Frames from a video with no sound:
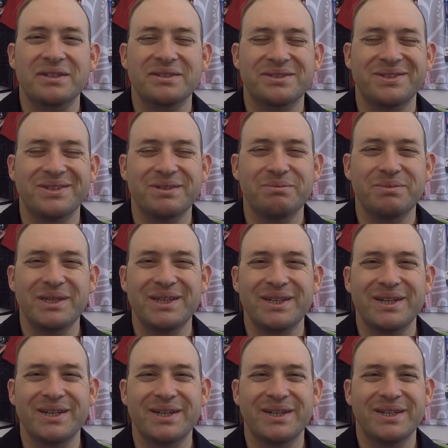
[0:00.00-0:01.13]
is going to be
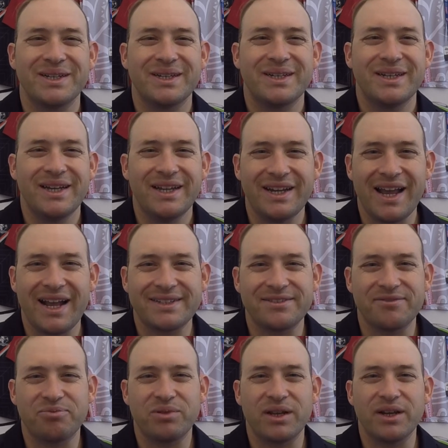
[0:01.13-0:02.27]
an
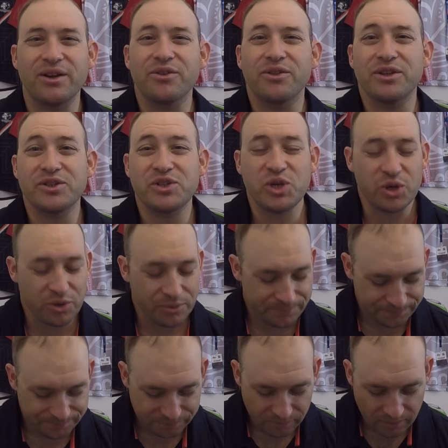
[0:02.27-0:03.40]
active player this year.
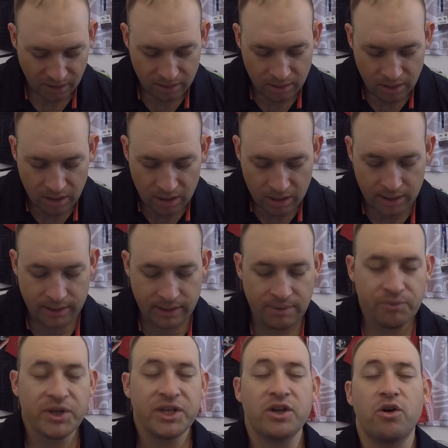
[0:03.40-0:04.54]
And then
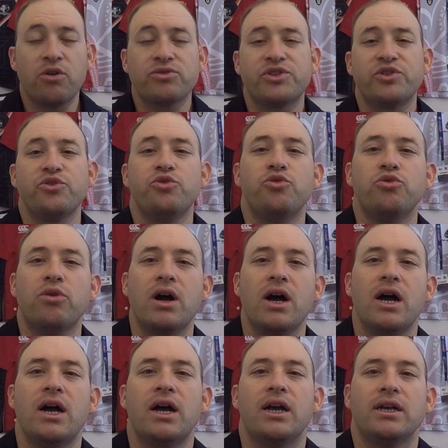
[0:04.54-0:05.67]
we go
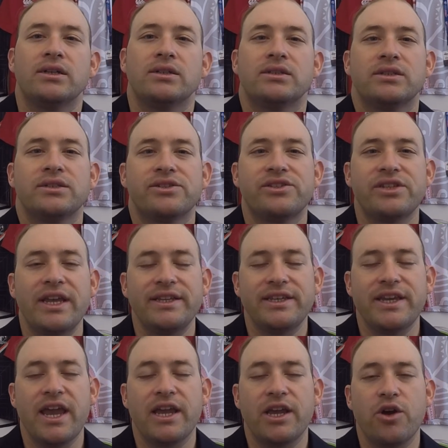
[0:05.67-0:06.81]
to San
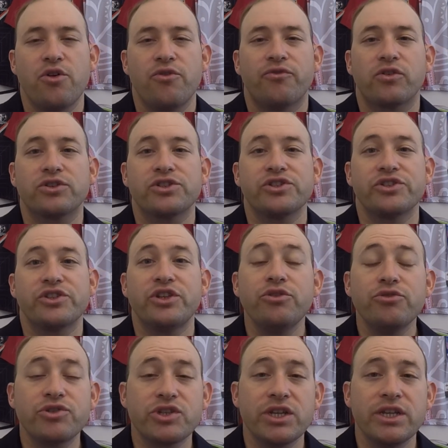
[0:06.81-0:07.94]
Diego versus
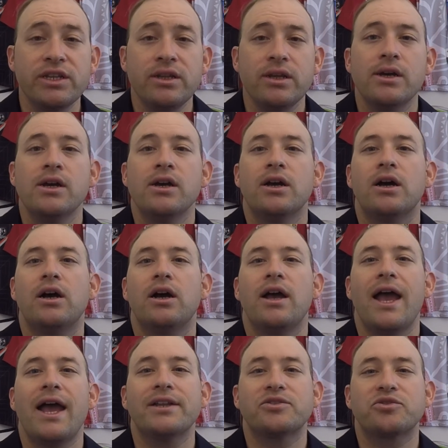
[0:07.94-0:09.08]
Houston
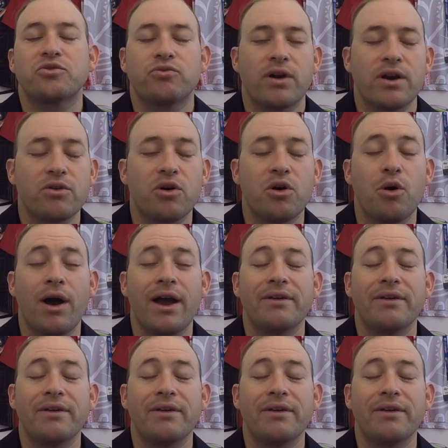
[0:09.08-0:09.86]
at Torero. I